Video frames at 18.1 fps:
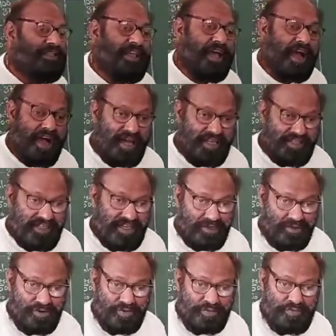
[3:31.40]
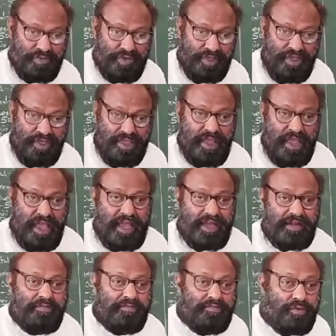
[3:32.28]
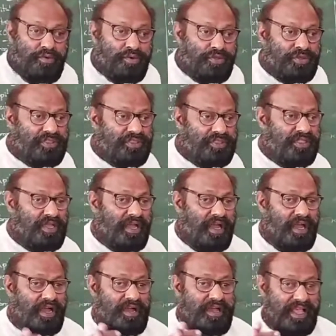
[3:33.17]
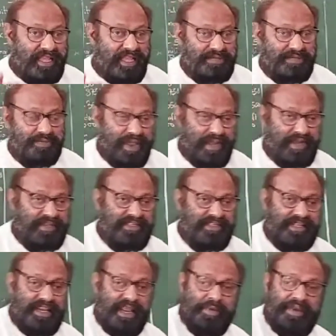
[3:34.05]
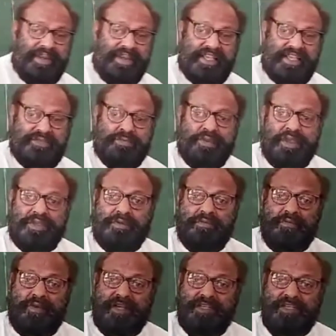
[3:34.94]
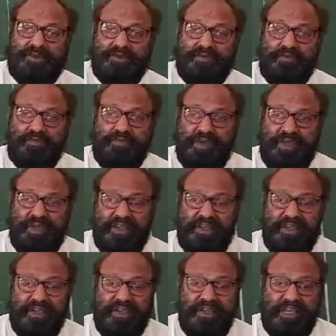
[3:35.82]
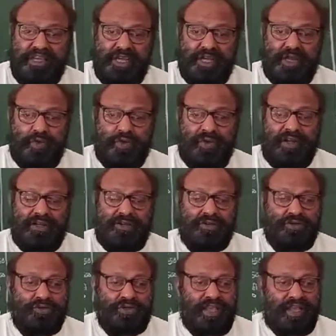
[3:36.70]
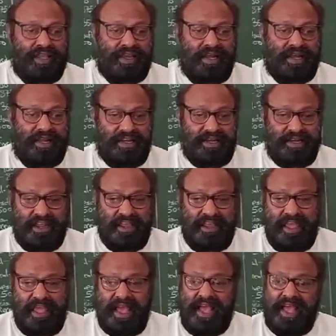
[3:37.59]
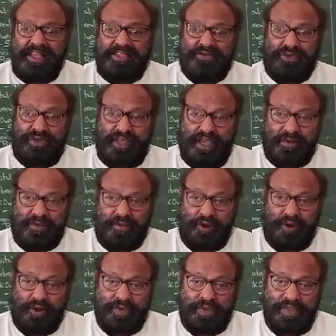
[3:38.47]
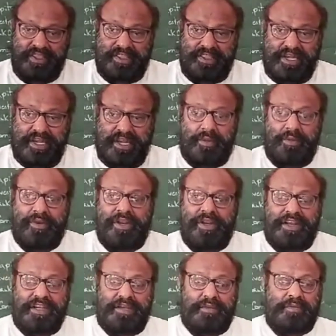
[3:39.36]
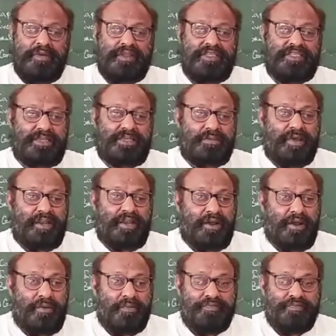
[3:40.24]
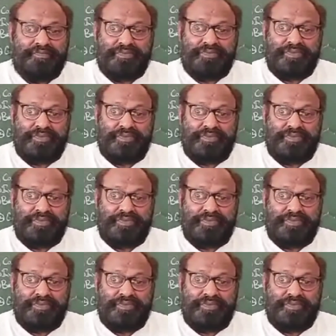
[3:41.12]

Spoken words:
the other group. And both the aspects, debit aspect must be equal to the credit, as we are following the double entry principle of